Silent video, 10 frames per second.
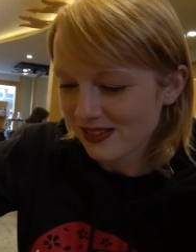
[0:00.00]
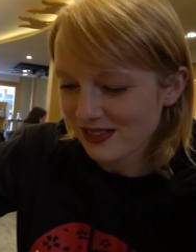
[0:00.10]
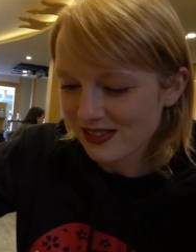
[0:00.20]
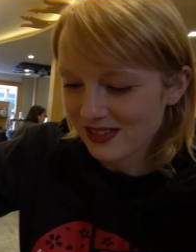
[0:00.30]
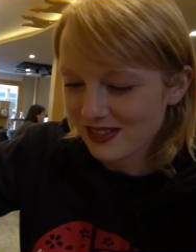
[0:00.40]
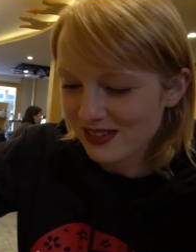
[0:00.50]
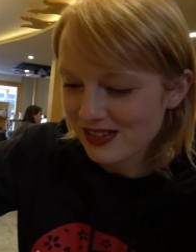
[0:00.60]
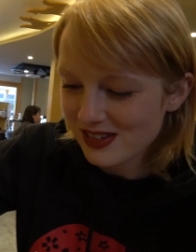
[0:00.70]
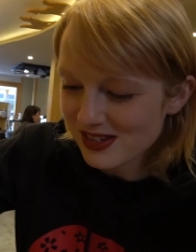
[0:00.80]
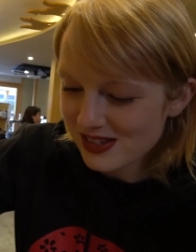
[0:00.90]
You can just
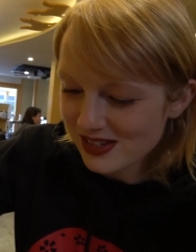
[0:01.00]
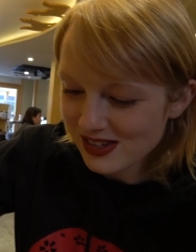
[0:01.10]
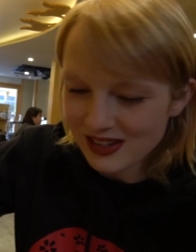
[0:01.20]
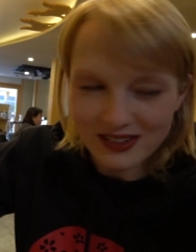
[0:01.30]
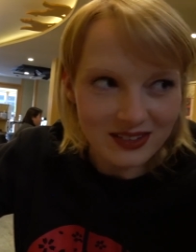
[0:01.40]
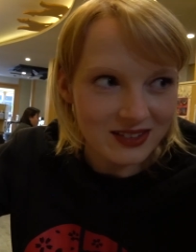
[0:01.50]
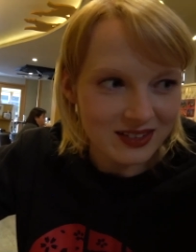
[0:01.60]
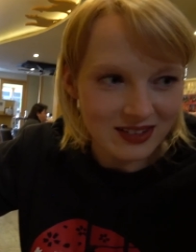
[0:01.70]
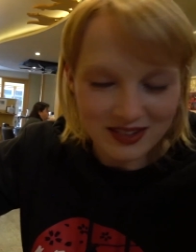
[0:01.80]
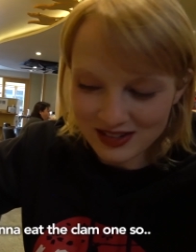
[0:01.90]
eat oats. Yeah?
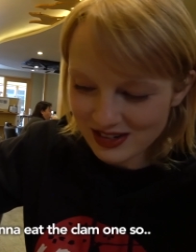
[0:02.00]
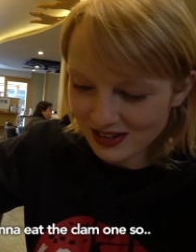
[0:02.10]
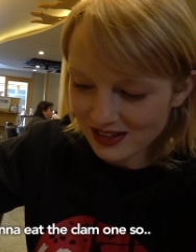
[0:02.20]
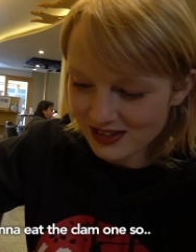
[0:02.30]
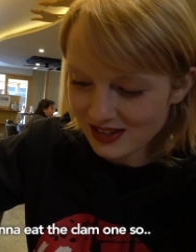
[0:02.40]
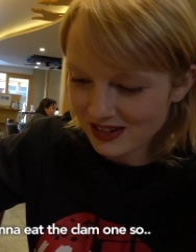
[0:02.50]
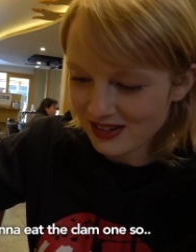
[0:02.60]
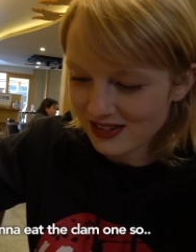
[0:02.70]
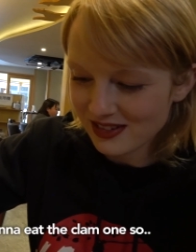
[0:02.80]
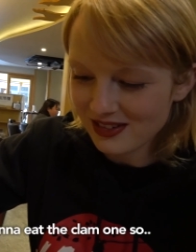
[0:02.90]
you gonna eat
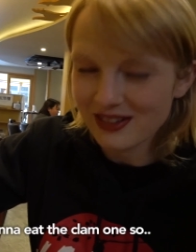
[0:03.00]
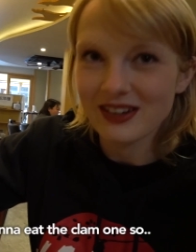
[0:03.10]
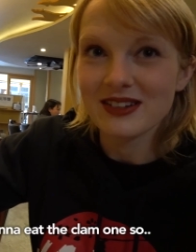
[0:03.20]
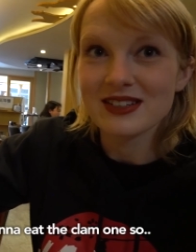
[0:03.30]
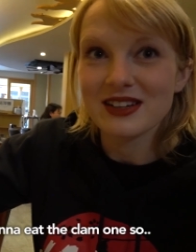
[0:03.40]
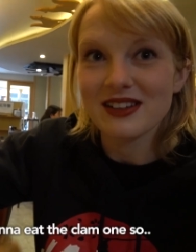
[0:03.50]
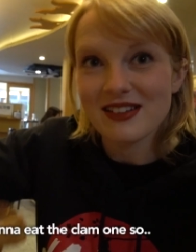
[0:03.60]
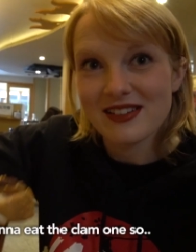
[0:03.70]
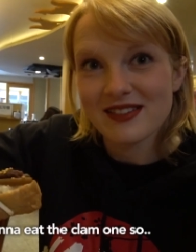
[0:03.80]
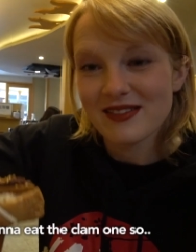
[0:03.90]
that? So... Okay, yeah.
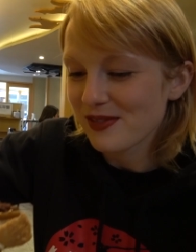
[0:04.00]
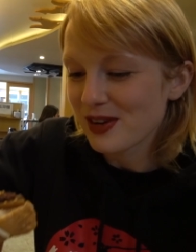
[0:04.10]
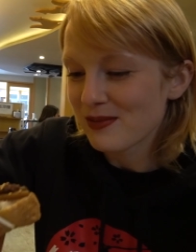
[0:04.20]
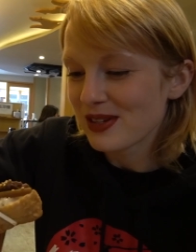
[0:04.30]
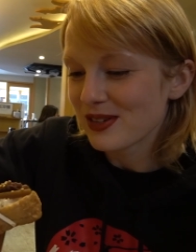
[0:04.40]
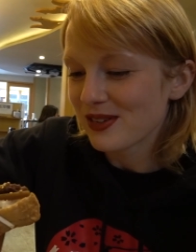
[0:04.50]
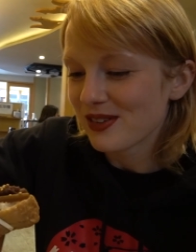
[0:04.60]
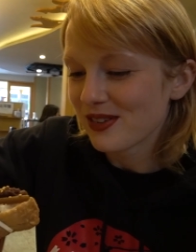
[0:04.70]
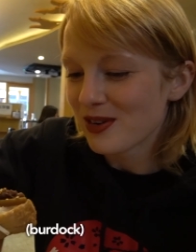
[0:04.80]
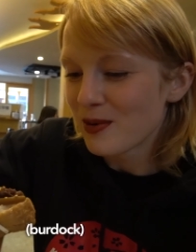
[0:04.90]
Red
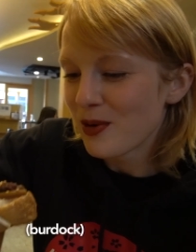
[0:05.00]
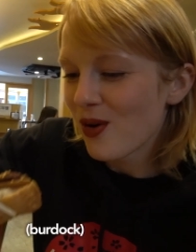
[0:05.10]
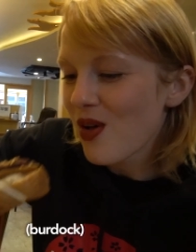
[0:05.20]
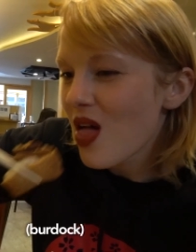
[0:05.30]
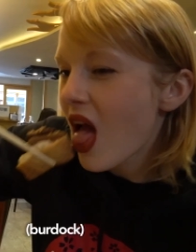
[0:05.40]
miso, gobo.